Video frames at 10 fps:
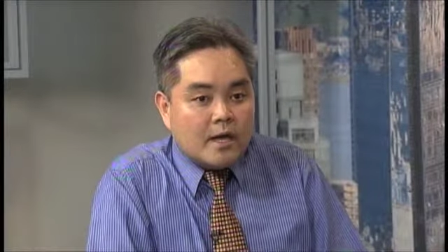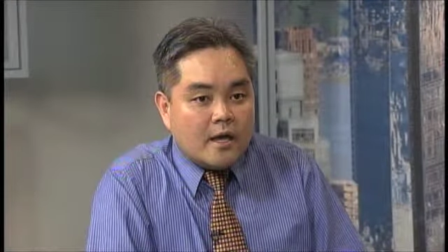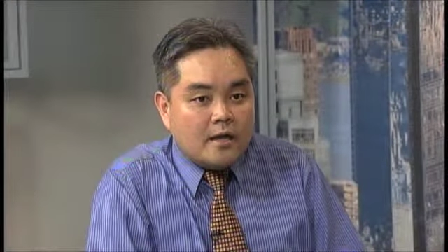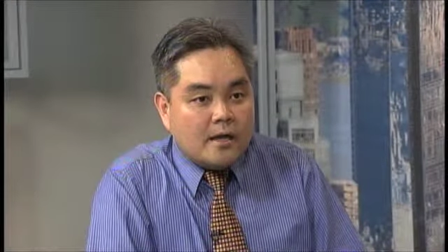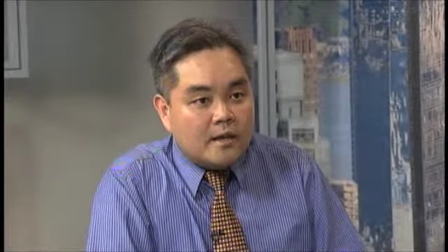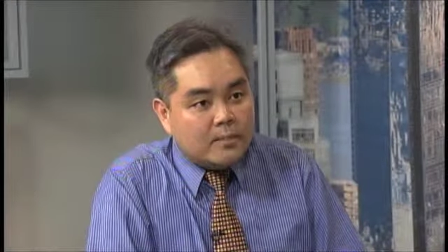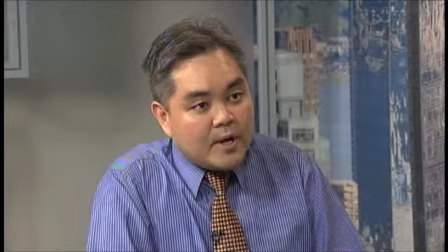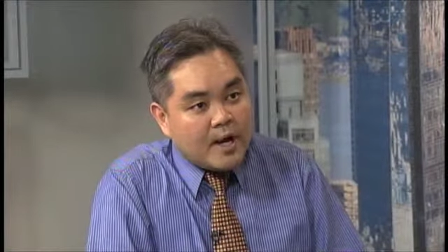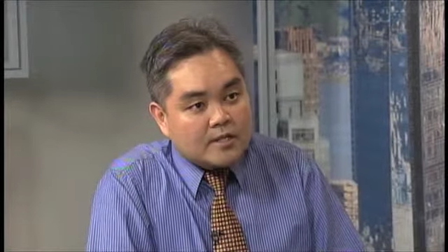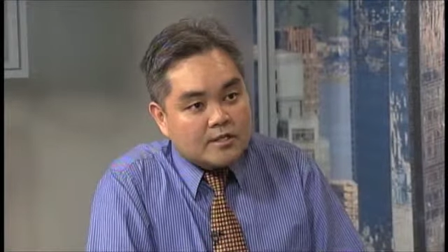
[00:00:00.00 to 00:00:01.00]
And it
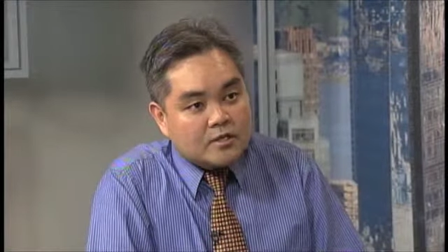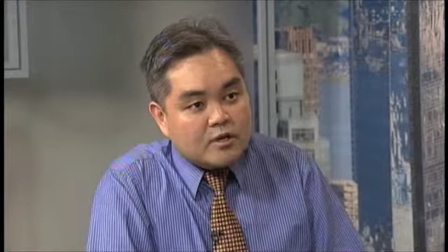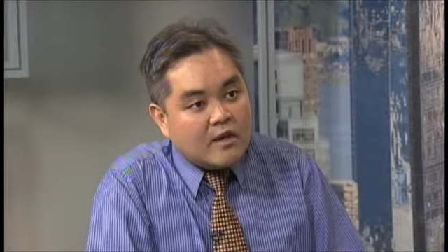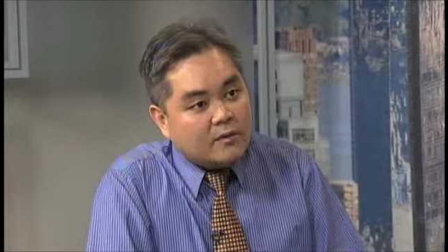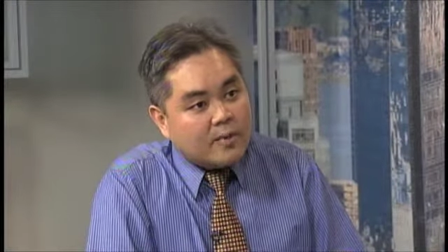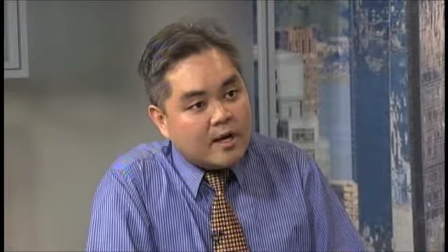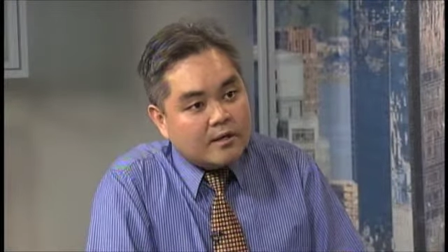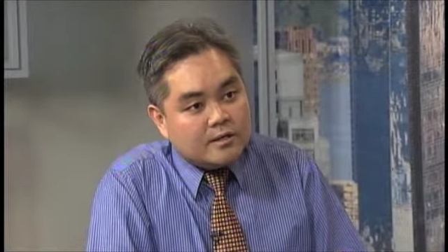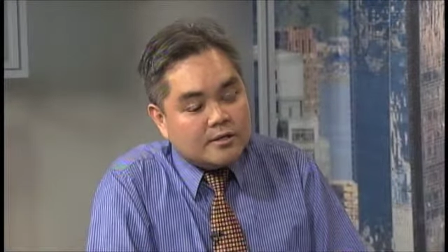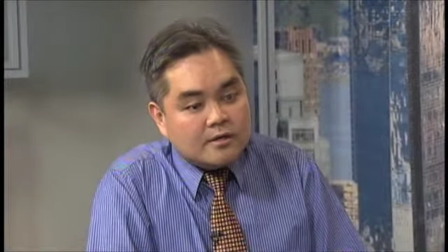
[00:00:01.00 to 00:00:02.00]
impacts the driving
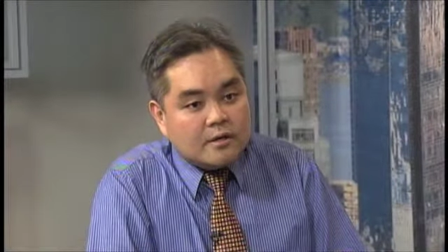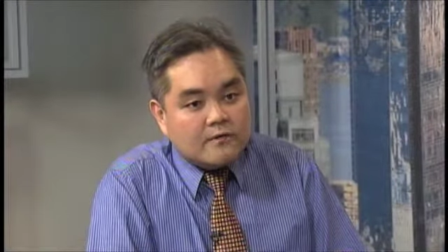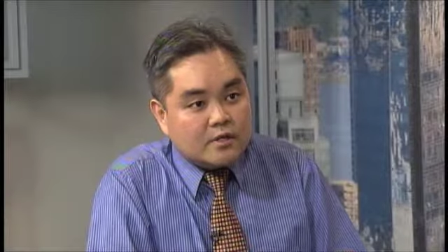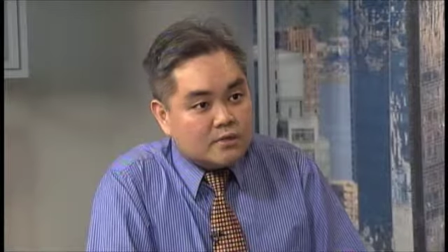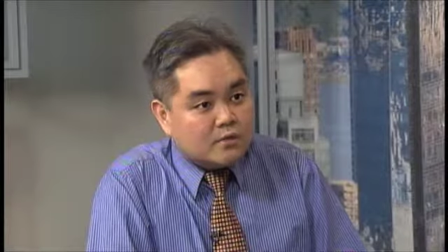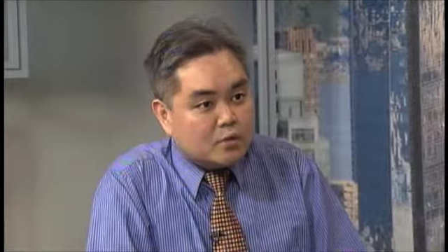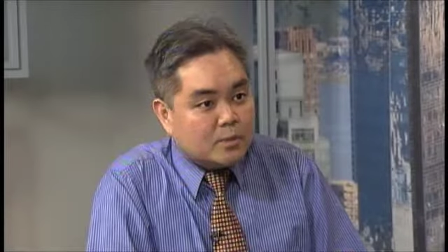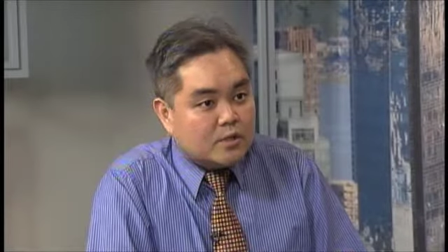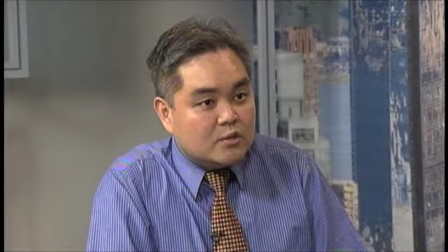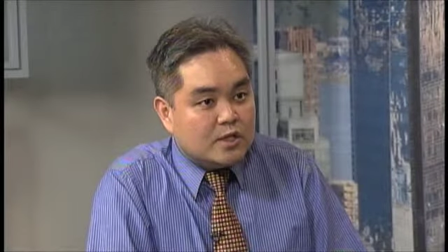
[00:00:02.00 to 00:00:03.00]
patterns of consumers.